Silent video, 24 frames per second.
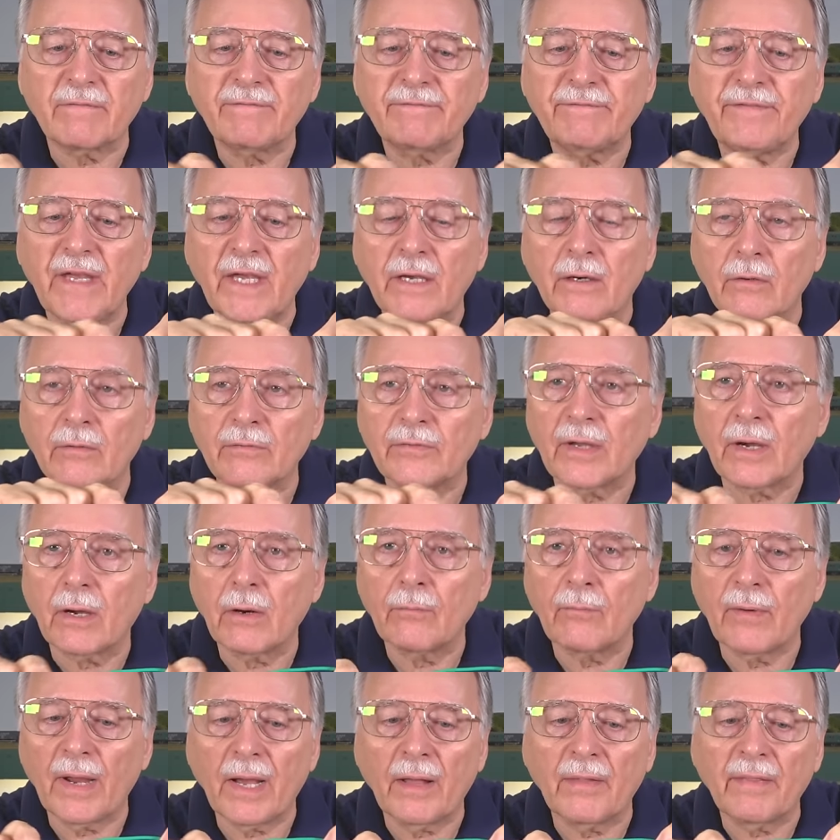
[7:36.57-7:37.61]
field
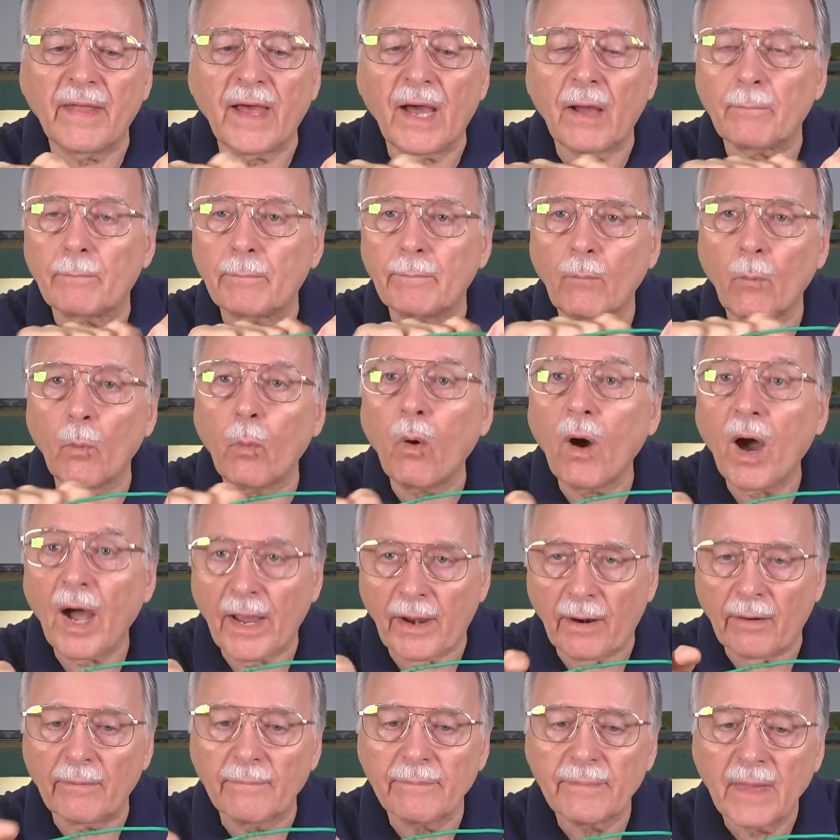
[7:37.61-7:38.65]
around that
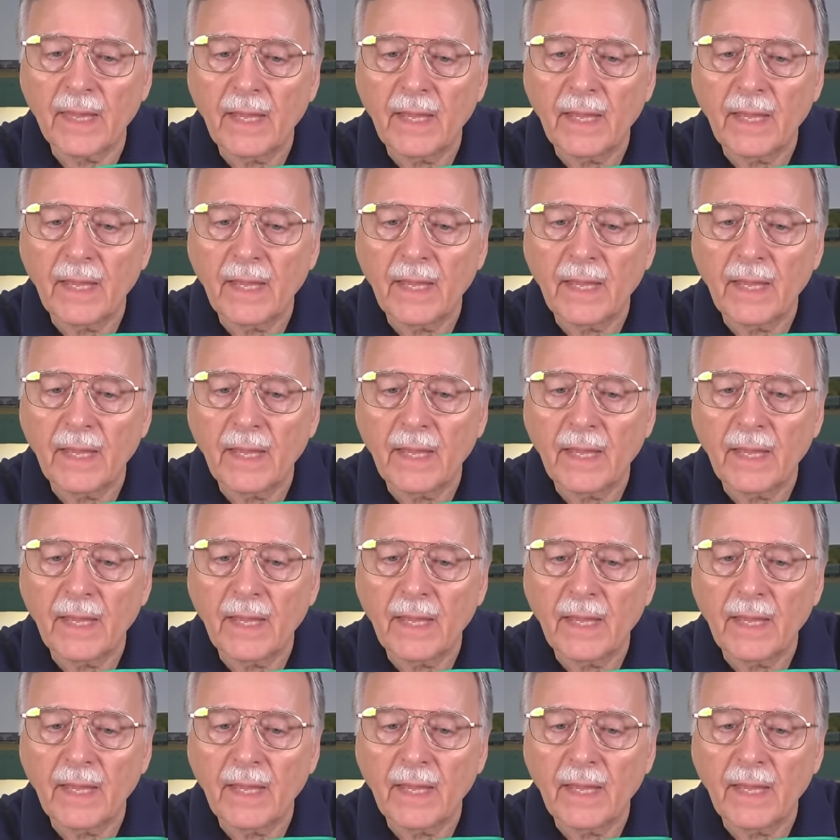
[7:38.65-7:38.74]
wire.